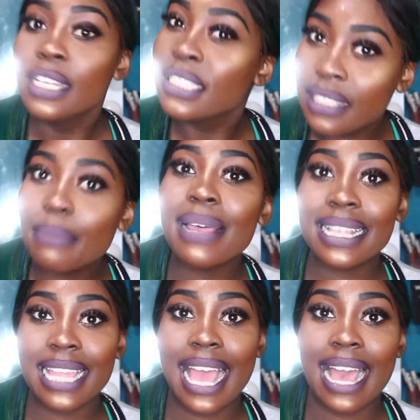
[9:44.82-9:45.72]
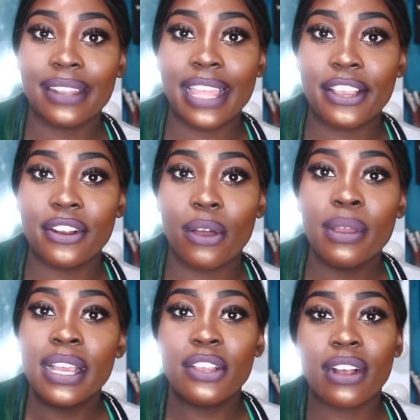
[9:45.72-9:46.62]
Something like that. Like, you
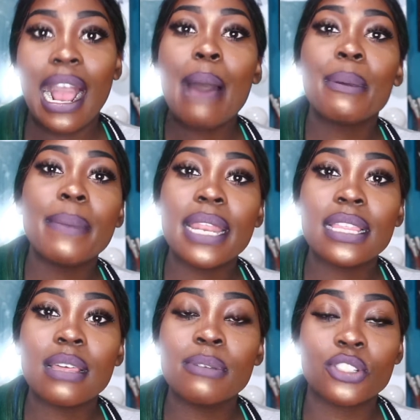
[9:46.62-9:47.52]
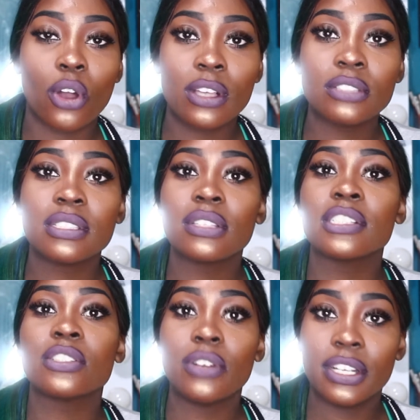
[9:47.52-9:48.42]
know, you're complimenting them, but you're also still
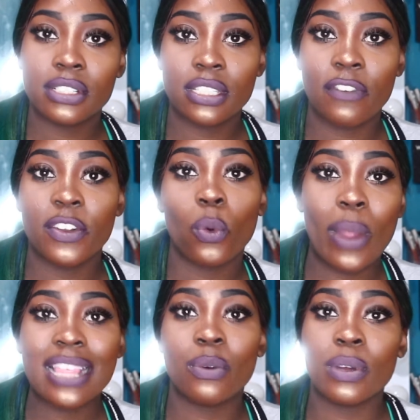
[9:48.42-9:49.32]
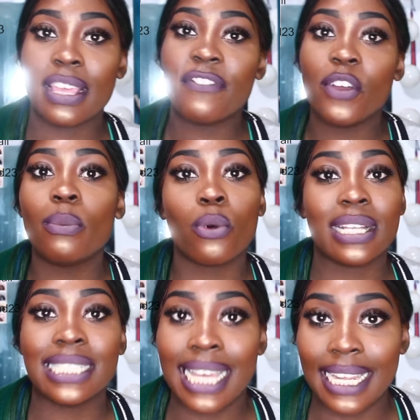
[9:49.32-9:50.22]
asserting yourself in a way that where they feel more
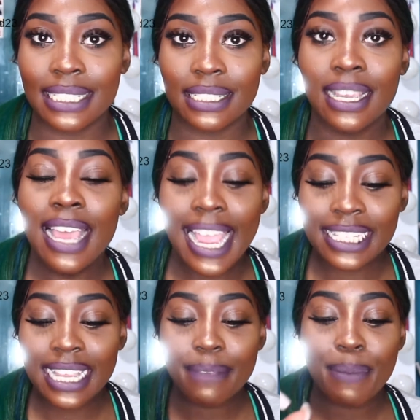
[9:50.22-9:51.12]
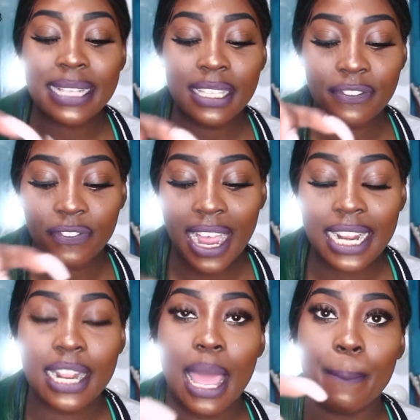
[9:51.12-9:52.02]
enticed. It's like basically
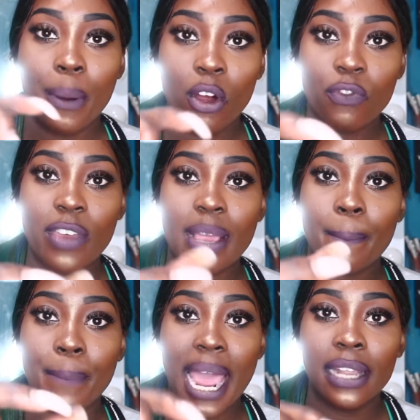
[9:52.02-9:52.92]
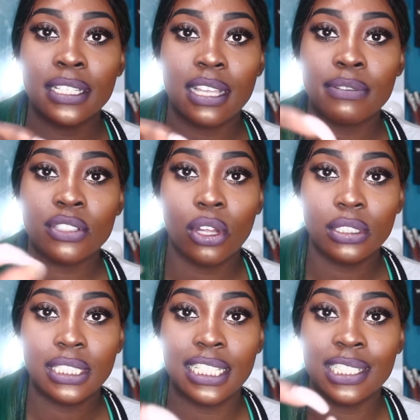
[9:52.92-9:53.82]
finding that perfect balance of
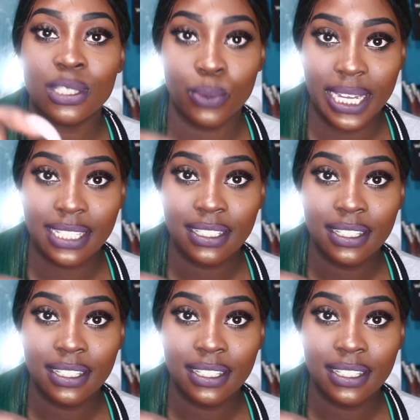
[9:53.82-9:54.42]
salty and sweet.